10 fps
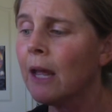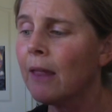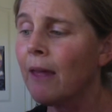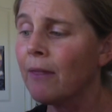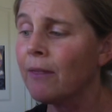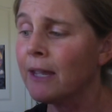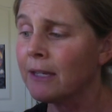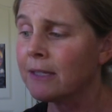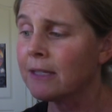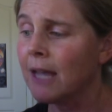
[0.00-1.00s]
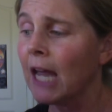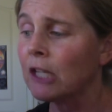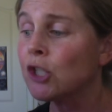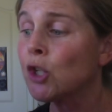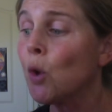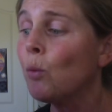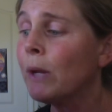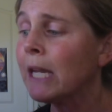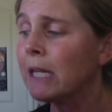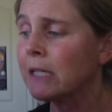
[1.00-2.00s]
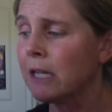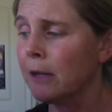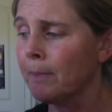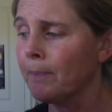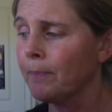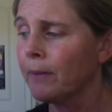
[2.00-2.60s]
that this had so weakened him